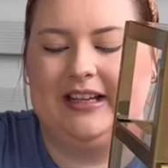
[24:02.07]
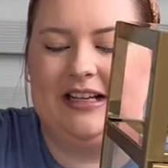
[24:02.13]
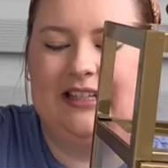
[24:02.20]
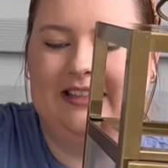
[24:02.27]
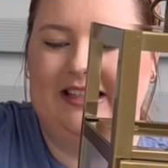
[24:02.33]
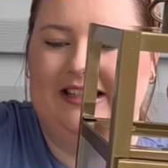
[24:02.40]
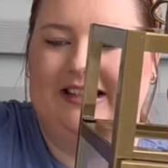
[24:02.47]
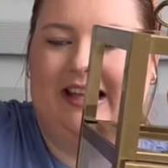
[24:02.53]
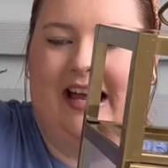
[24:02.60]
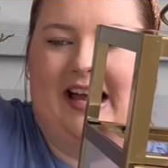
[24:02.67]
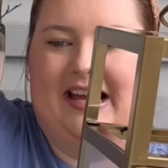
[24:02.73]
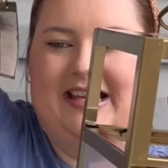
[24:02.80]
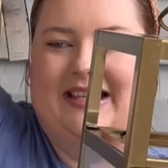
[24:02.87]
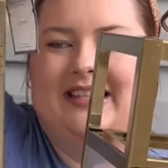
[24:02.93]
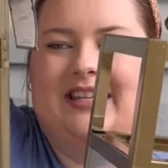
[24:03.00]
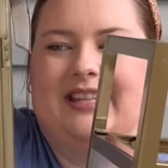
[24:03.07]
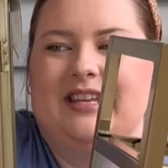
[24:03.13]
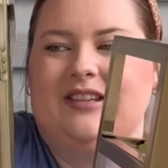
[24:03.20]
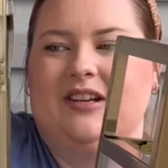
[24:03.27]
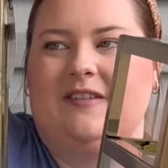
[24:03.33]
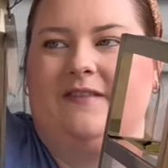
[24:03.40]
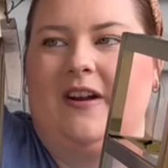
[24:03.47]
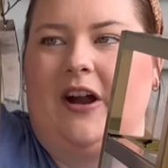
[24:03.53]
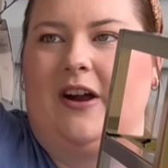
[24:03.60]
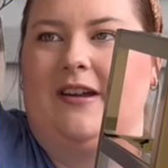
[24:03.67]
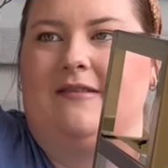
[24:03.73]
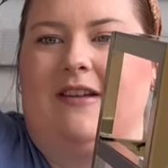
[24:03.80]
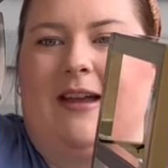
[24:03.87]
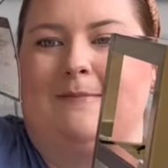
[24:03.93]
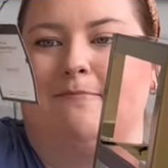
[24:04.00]
the clean lines and these are
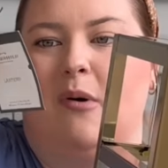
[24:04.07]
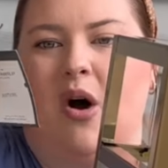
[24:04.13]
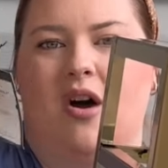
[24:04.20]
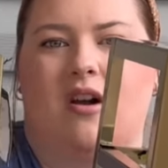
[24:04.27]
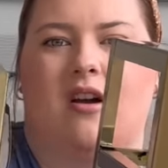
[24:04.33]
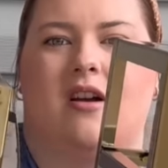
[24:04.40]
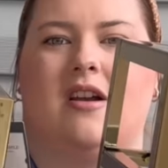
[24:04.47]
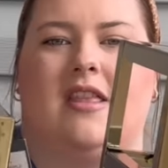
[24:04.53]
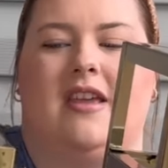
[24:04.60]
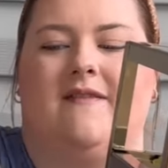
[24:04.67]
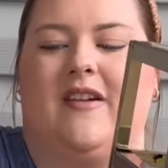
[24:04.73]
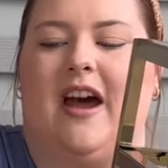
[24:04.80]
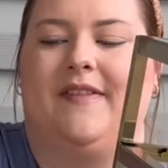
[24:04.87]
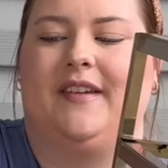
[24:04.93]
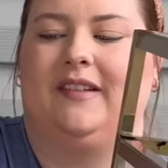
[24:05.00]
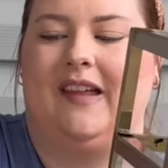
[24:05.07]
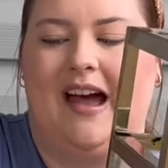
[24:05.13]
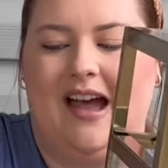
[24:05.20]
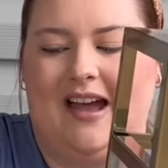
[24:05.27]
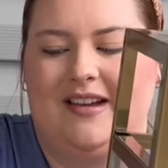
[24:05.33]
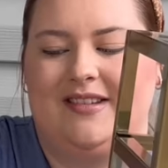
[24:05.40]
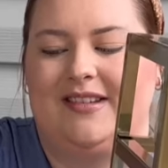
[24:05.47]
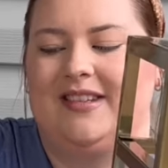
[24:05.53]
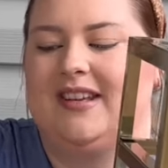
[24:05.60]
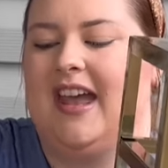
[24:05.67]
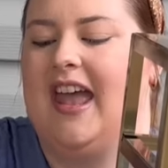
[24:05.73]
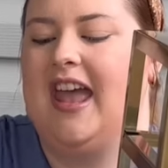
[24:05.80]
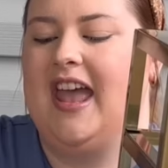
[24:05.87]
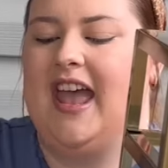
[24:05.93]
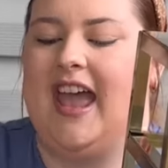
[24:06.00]
very like modern and they've got the lines
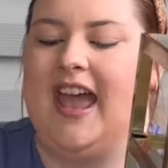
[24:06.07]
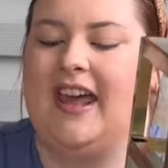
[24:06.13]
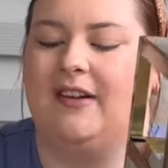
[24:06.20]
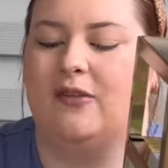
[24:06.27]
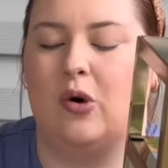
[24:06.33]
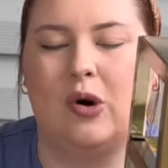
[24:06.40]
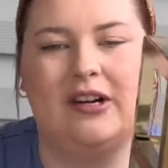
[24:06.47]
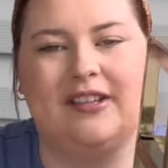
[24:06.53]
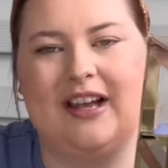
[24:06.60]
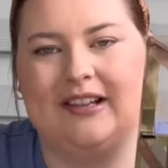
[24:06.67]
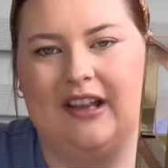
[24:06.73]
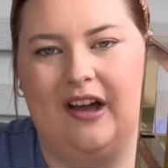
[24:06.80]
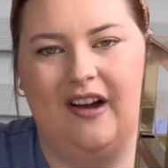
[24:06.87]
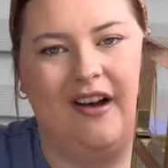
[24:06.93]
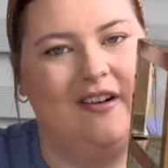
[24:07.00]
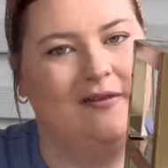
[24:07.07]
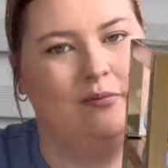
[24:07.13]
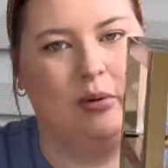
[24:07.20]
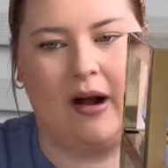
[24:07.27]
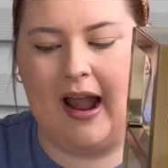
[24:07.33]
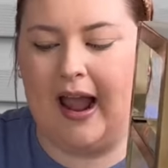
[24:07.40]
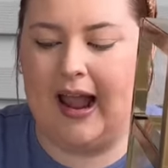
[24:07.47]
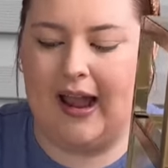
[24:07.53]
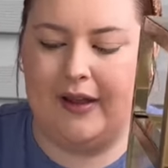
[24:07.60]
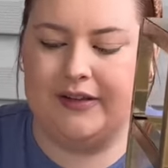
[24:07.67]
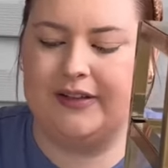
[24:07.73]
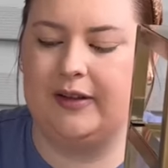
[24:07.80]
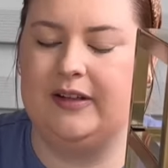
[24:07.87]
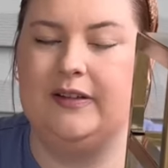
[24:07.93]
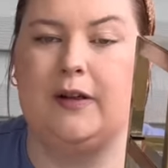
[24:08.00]
and of course, I love
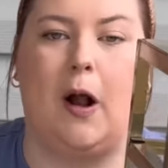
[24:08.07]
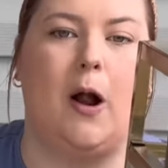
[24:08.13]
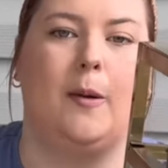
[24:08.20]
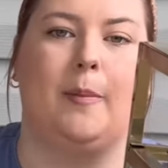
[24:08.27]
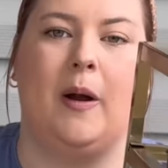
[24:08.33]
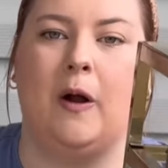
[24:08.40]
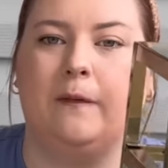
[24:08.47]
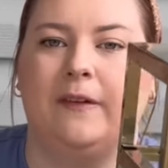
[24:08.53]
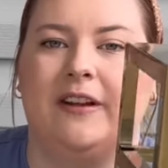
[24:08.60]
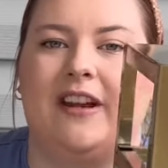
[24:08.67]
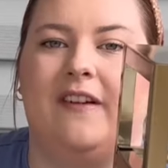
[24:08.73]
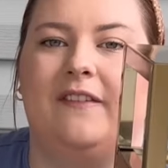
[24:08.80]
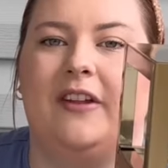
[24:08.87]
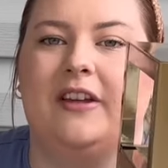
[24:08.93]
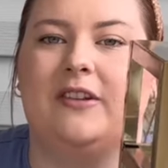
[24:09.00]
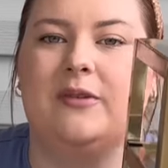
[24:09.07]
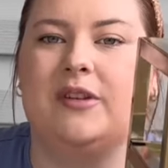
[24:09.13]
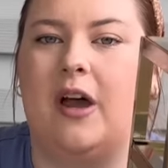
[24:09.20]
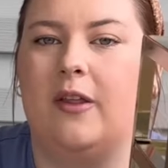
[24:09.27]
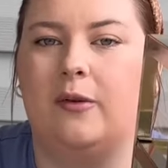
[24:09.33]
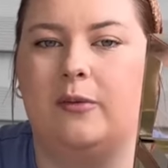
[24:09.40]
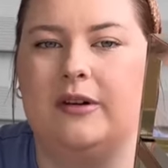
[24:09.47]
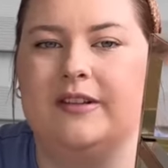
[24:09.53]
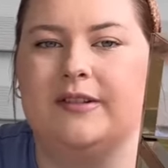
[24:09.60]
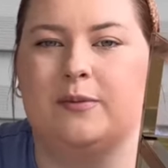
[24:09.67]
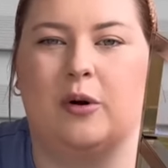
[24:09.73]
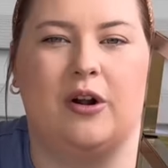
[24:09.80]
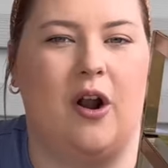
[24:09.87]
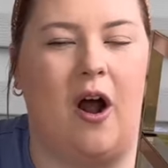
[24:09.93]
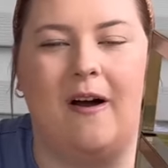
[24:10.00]
brass, so these are perfect. I feel like those other ones
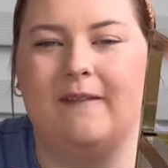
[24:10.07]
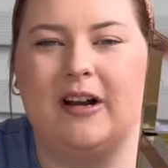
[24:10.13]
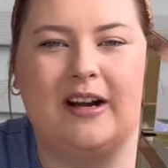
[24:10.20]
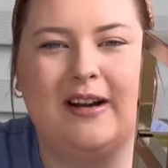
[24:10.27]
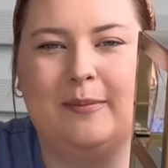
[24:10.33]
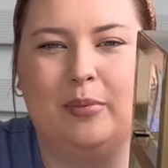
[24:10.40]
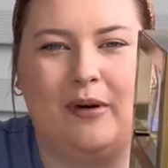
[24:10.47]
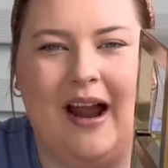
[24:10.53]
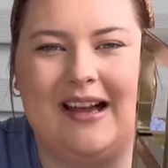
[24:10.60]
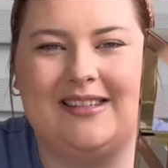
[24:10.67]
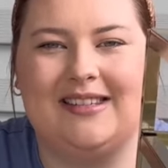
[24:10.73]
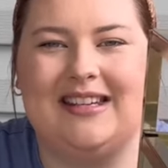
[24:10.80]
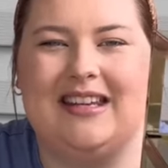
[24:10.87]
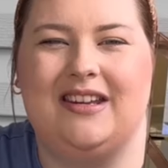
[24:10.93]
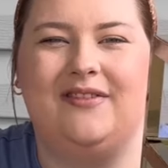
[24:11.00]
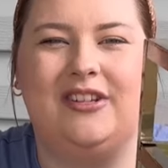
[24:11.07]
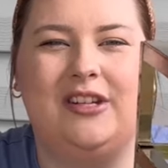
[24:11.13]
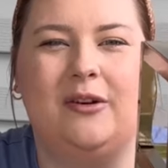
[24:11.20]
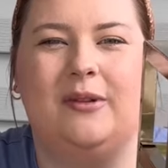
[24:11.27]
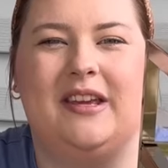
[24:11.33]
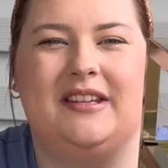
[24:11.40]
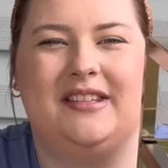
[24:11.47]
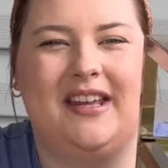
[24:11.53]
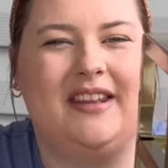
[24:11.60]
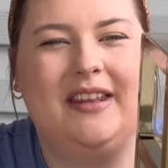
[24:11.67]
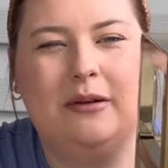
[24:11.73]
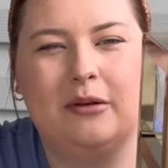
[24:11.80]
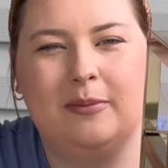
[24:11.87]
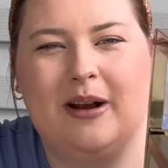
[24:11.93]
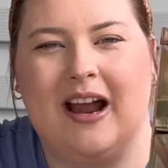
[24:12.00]
were not very brassy, even though they said
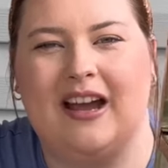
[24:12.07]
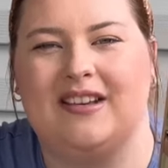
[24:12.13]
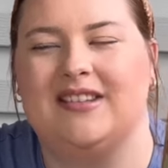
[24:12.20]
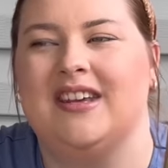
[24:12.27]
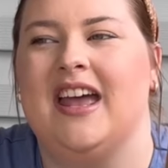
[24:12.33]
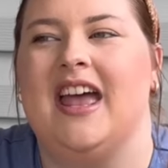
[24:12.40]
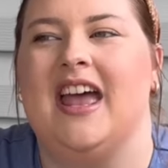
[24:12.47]
they were brass.